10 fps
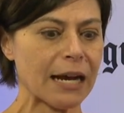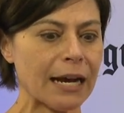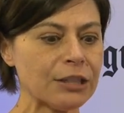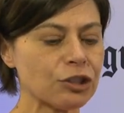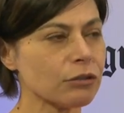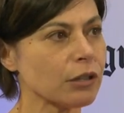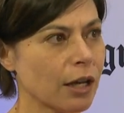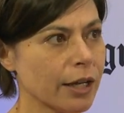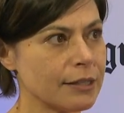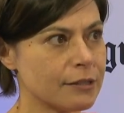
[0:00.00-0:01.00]

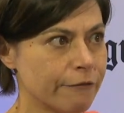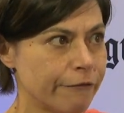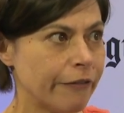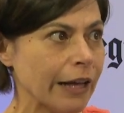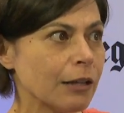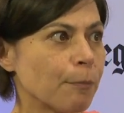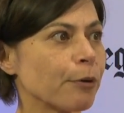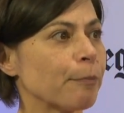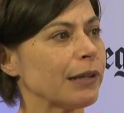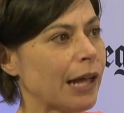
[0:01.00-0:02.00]
underlying developer
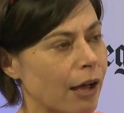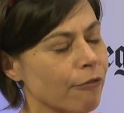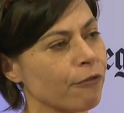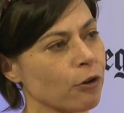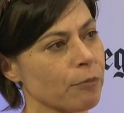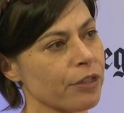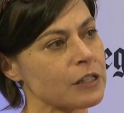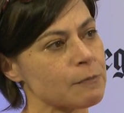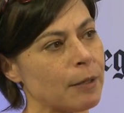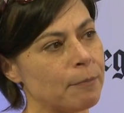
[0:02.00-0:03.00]
platform
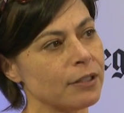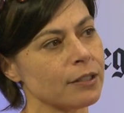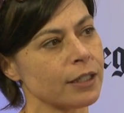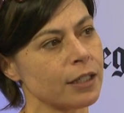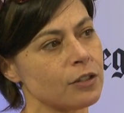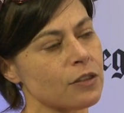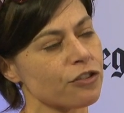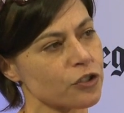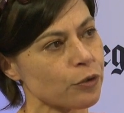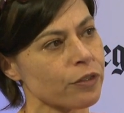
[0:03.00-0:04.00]
things by building in
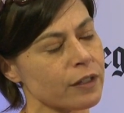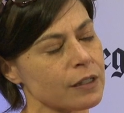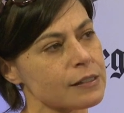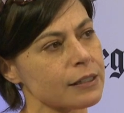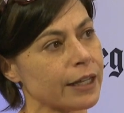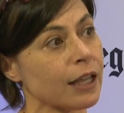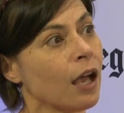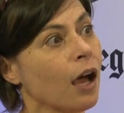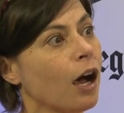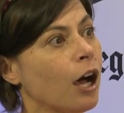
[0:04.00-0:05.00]
certain things like
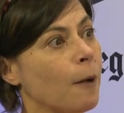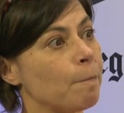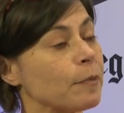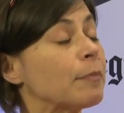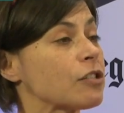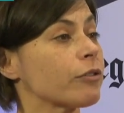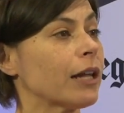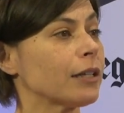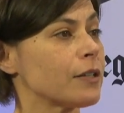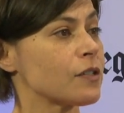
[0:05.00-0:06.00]
mixed
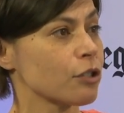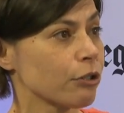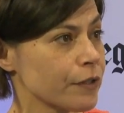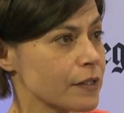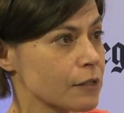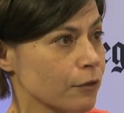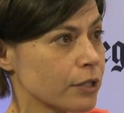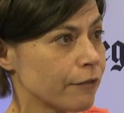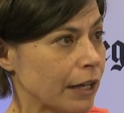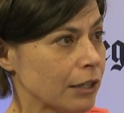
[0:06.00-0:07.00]
reality services for
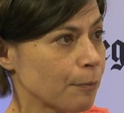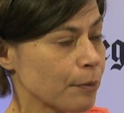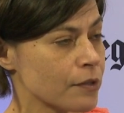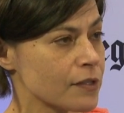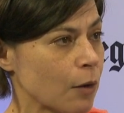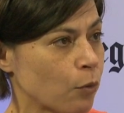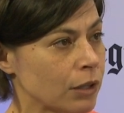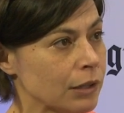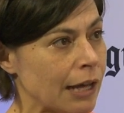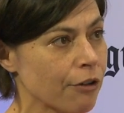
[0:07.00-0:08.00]
developers that
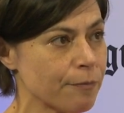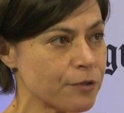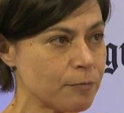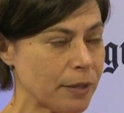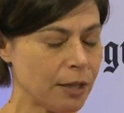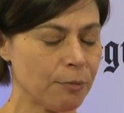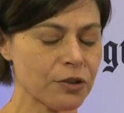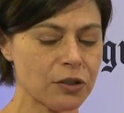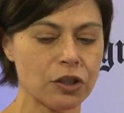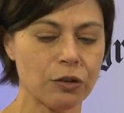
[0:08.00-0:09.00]
will allow them to be able
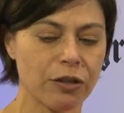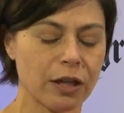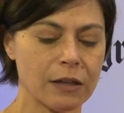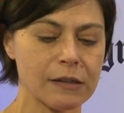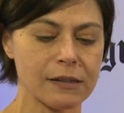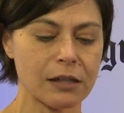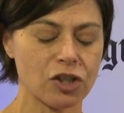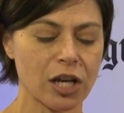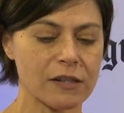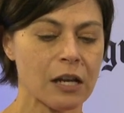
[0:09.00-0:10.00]
to do things
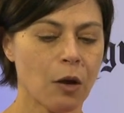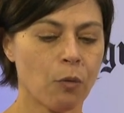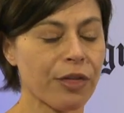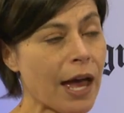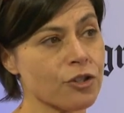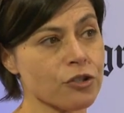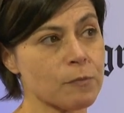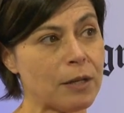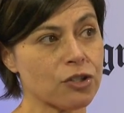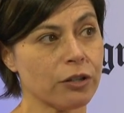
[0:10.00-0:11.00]
such as with Azure
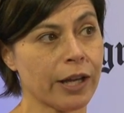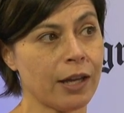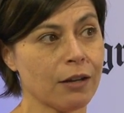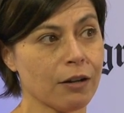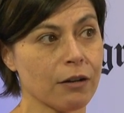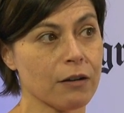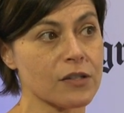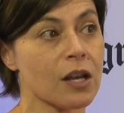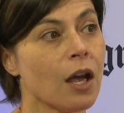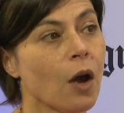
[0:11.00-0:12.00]
Spatial
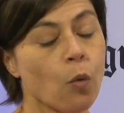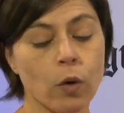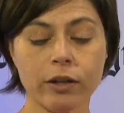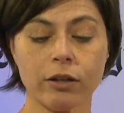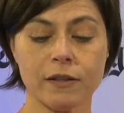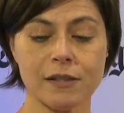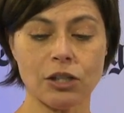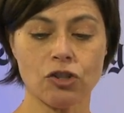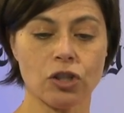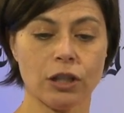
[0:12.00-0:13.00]
Anchors, we could
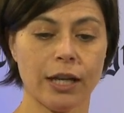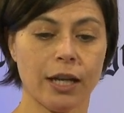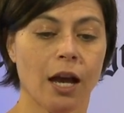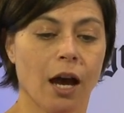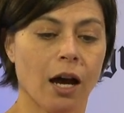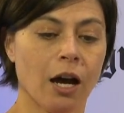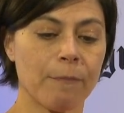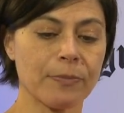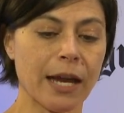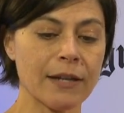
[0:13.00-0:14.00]
essentially,
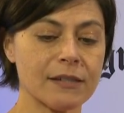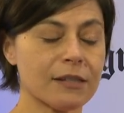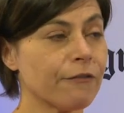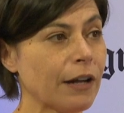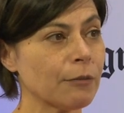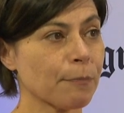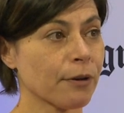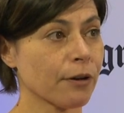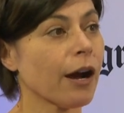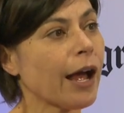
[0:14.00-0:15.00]
as a
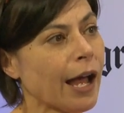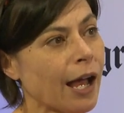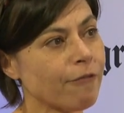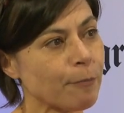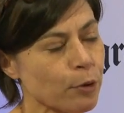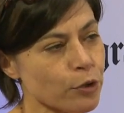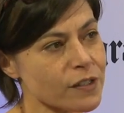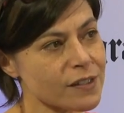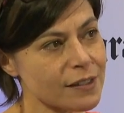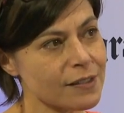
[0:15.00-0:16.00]
developer, have
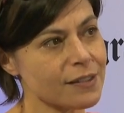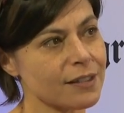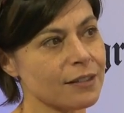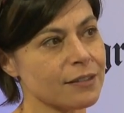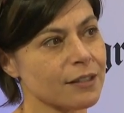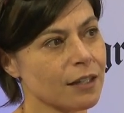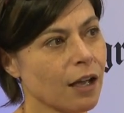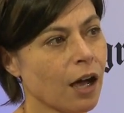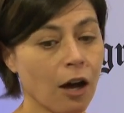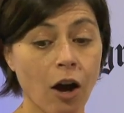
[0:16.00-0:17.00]
persistent
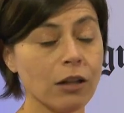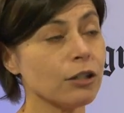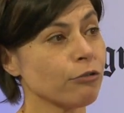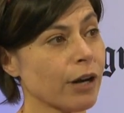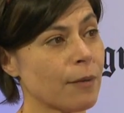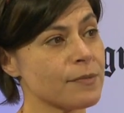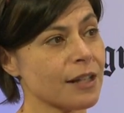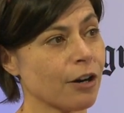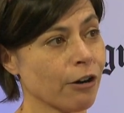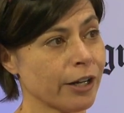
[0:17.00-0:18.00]
holograms
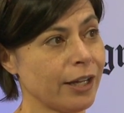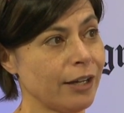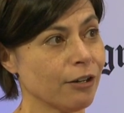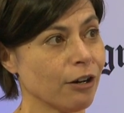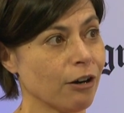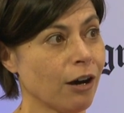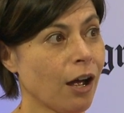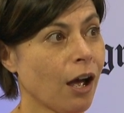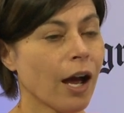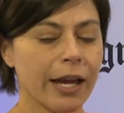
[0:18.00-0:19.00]
that are here
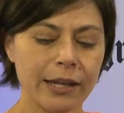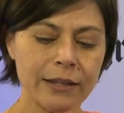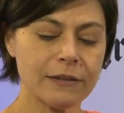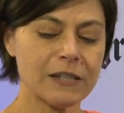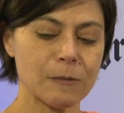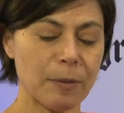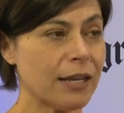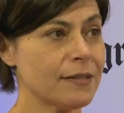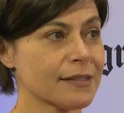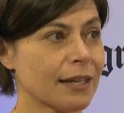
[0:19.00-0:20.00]
in
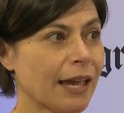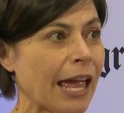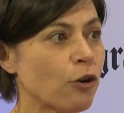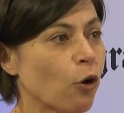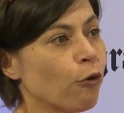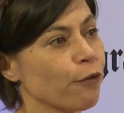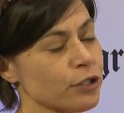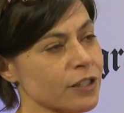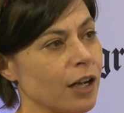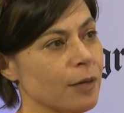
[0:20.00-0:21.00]
space and over
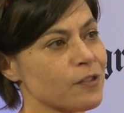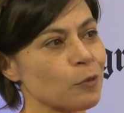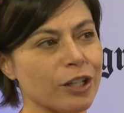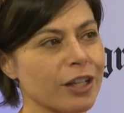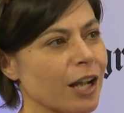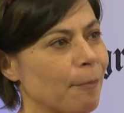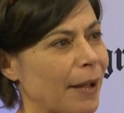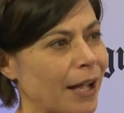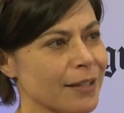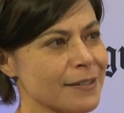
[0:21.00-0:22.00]
time, so we can come
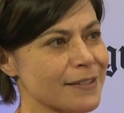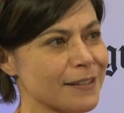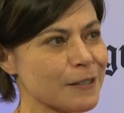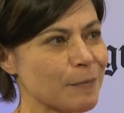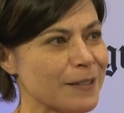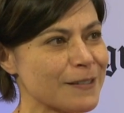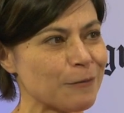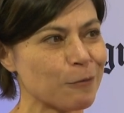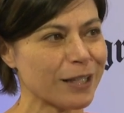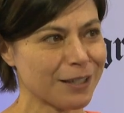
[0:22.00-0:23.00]
back in 6 months
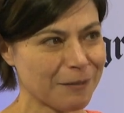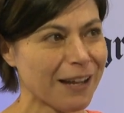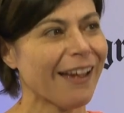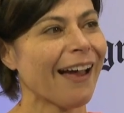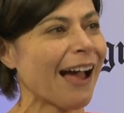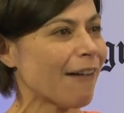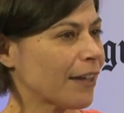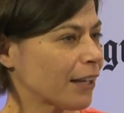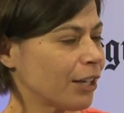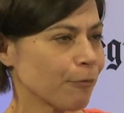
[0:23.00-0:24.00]
and we can have
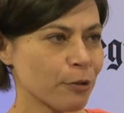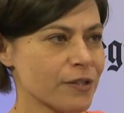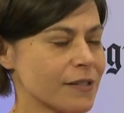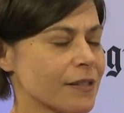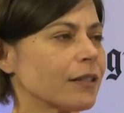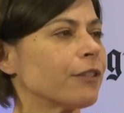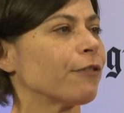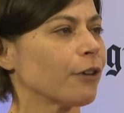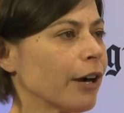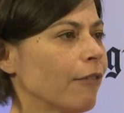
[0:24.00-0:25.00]
that here persistently
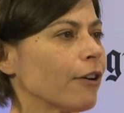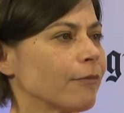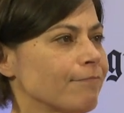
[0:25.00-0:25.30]
forever.